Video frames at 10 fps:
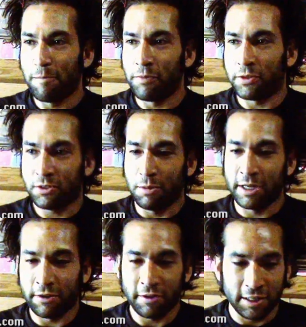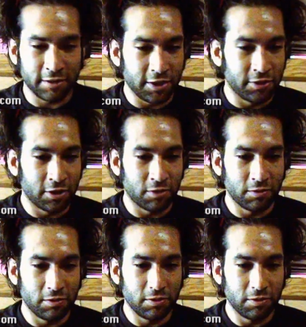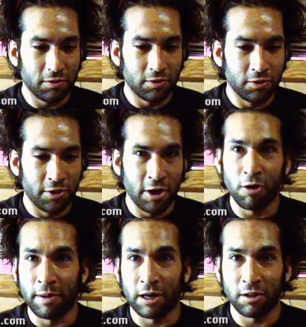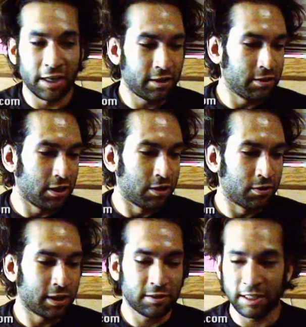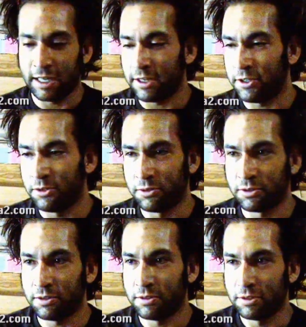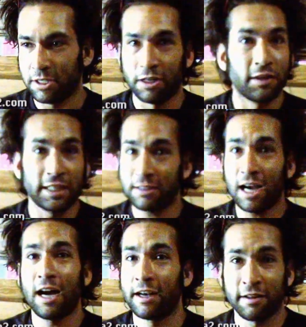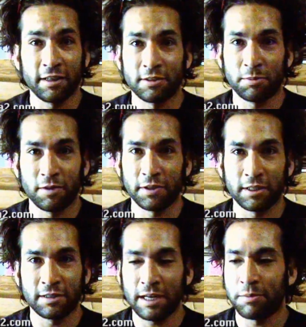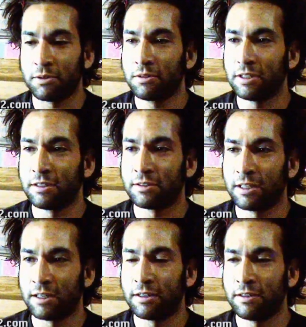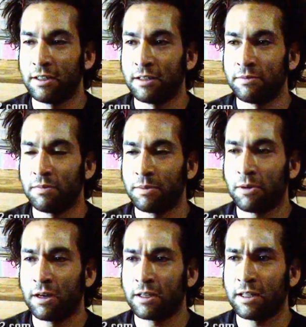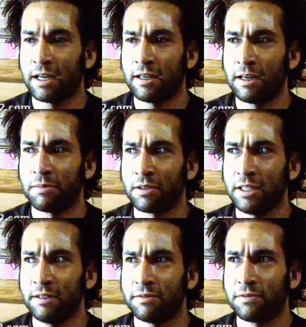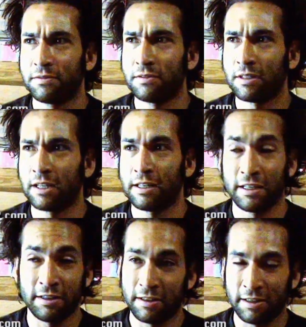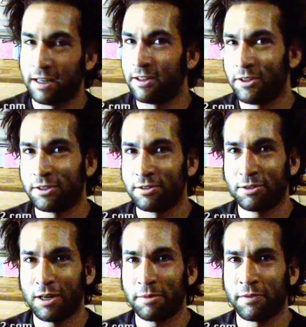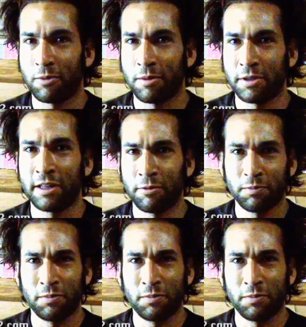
There's so many other things that you don't know about. Like uh, let's say I use you know like Tide I think is a perfect example is a, a, a product that I believe and you can correct me if I'm wrong but they were